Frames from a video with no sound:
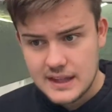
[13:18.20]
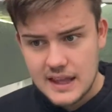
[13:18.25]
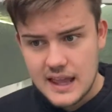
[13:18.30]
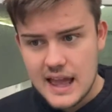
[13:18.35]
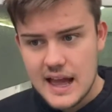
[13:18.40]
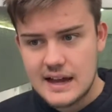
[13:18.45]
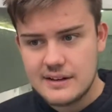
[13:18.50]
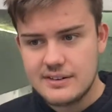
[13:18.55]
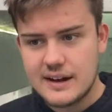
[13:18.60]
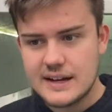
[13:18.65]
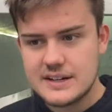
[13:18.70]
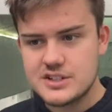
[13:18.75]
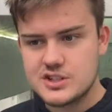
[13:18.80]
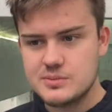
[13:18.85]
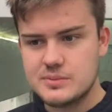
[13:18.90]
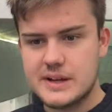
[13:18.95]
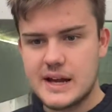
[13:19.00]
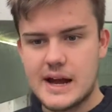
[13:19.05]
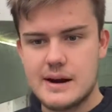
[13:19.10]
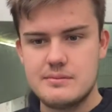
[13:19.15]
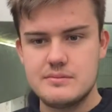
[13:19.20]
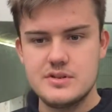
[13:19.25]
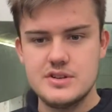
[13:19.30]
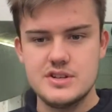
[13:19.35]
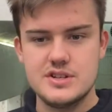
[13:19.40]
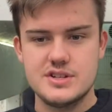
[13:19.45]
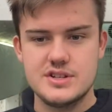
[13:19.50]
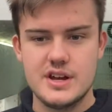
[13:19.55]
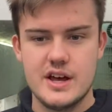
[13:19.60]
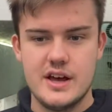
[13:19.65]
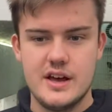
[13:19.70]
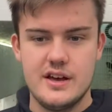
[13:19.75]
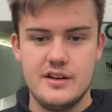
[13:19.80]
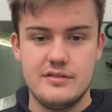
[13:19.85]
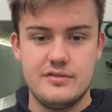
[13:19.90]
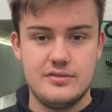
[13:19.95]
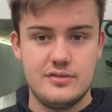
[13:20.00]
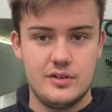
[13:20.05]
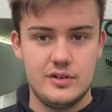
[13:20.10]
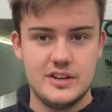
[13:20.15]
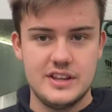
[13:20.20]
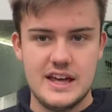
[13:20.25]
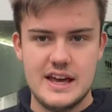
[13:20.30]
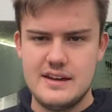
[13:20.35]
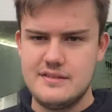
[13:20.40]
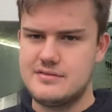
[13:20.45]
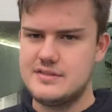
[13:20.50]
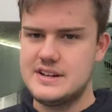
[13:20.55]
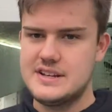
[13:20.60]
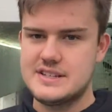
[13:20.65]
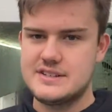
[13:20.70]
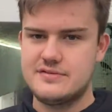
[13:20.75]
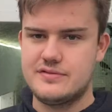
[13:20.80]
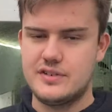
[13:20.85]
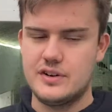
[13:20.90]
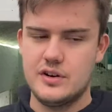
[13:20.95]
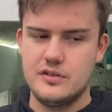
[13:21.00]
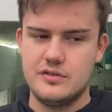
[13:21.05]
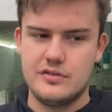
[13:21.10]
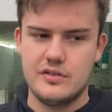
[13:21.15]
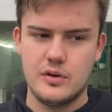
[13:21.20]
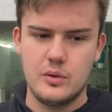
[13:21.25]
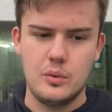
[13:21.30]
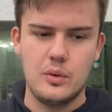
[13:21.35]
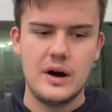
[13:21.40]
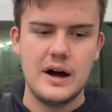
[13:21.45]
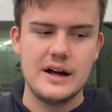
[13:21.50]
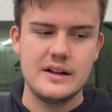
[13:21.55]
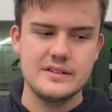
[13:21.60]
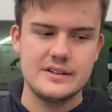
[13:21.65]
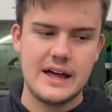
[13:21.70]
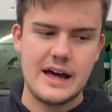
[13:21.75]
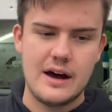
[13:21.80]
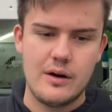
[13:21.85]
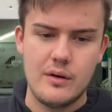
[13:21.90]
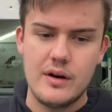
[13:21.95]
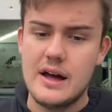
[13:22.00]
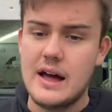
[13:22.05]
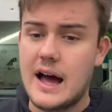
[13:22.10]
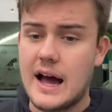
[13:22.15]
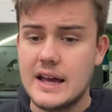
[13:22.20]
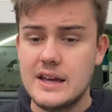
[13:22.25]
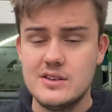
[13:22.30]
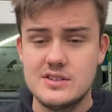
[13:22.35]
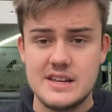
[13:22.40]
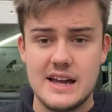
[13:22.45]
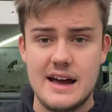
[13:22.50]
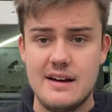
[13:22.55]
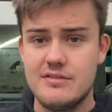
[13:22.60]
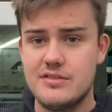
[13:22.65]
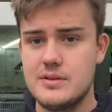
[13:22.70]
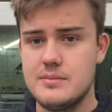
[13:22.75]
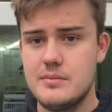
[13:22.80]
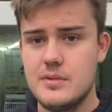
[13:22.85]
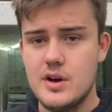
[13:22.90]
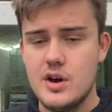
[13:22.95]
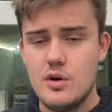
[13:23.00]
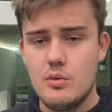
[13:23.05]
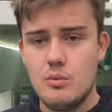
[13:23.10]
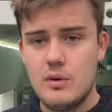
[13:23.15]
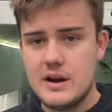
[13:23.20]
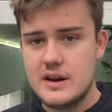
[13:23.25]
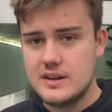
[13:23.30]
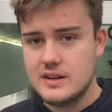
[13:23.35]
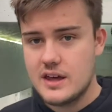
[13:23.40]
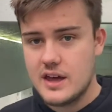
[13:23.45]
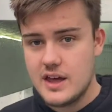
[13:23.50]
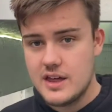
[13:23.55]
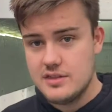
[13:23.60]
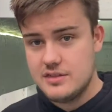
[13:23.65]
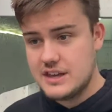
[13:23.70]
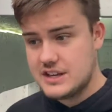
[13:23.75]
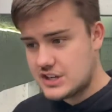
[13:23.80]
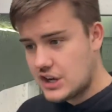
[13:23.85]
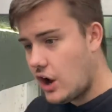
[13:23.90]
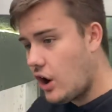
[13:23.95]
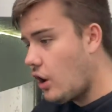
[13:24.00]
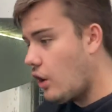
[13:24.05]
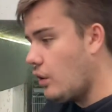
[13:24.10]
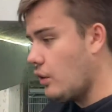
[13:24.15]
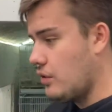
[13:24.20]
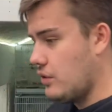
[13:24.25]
I've had some cameras for the aviaries for a while now. I used to have them when this whole